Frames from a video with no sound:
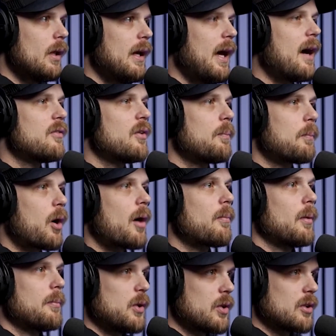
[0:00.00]
have a
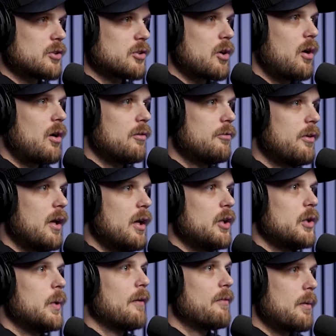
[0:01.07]
problem you can solve.
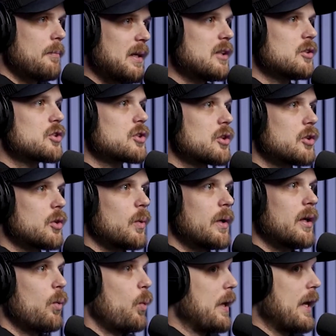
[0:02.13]
You have the means to do
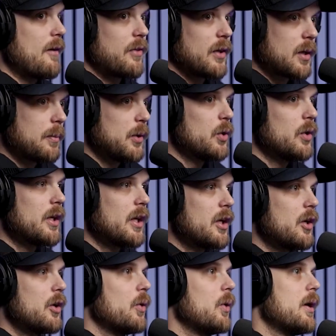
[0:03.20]
it. We have the community
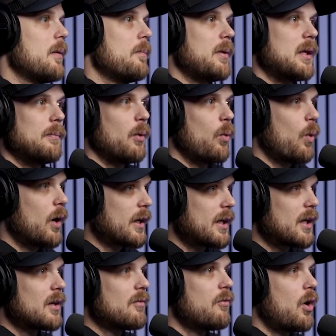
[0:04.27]
to do it. People want to
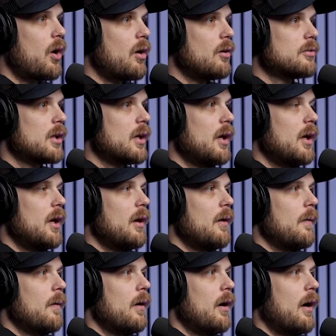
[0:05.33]
get involved.
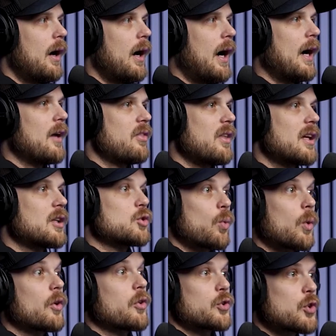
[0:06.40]
I think it's
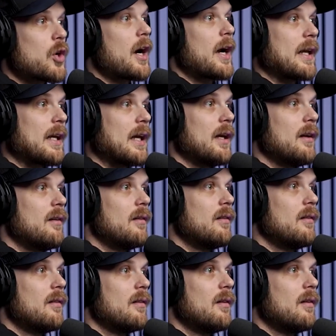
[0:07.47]
worth trying it.
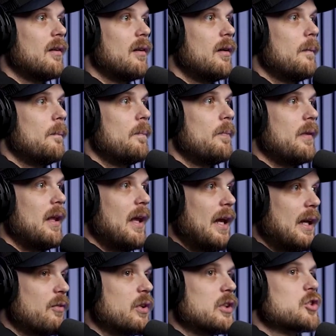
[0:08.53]

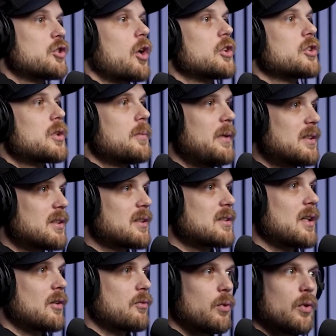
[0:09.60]
And if it starts to be
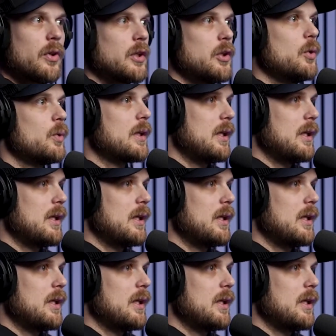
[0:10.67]
successful, then you